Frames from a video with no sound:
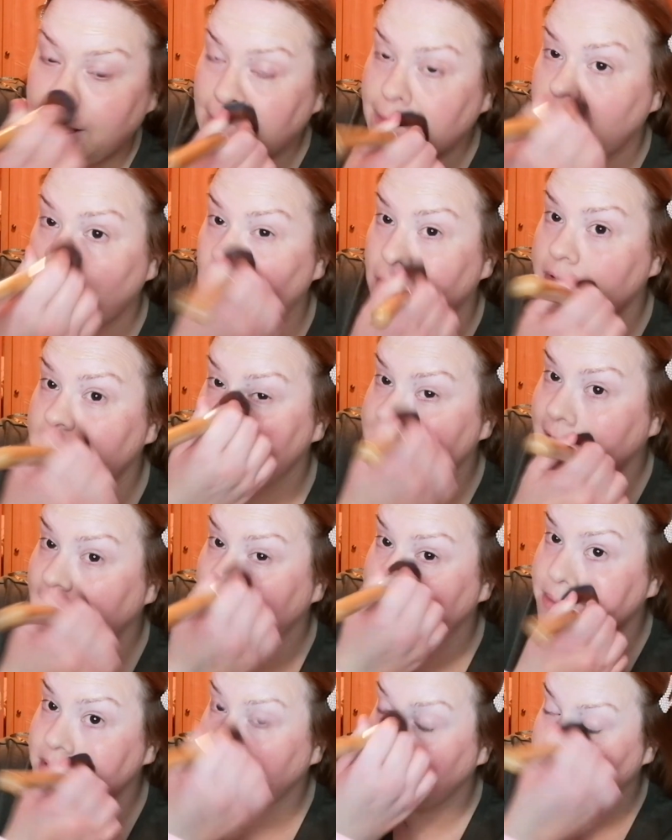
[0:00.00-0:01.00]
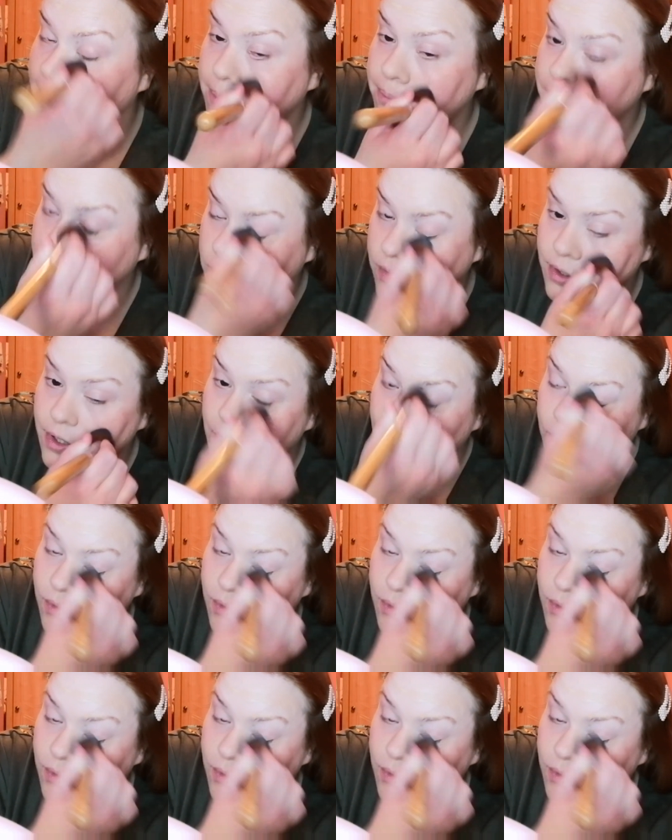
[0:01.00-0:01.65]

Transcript: A lot of the times, if I'm brutally